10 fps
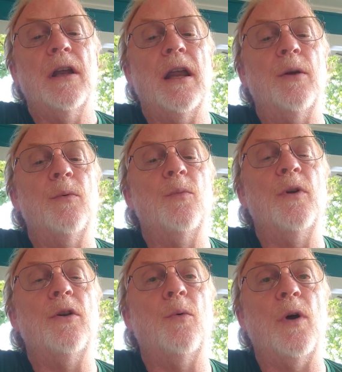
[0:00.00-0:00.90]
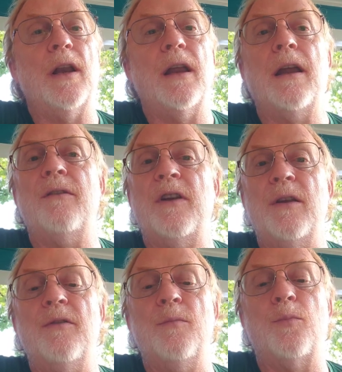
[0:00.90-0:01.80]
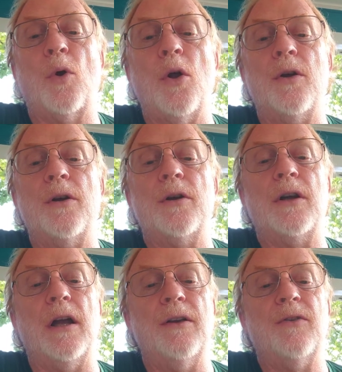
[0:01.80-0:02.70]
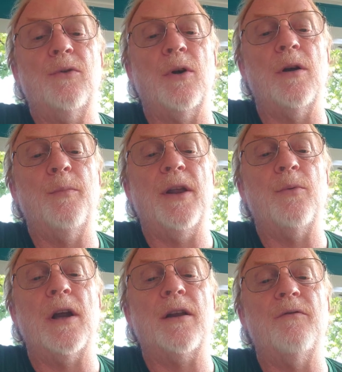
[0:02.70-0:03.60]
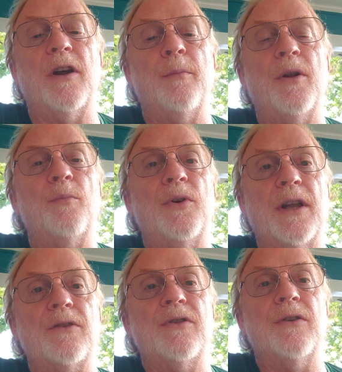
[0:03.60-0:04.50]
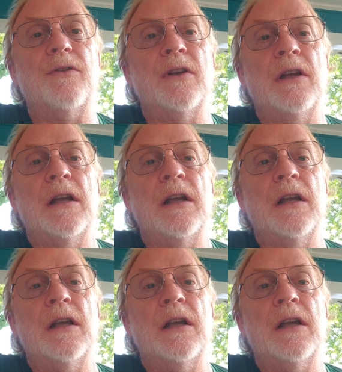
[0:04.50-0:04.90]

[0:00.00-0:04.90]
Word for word: And we don't want to have any broader cuts to our bedrock environmental protections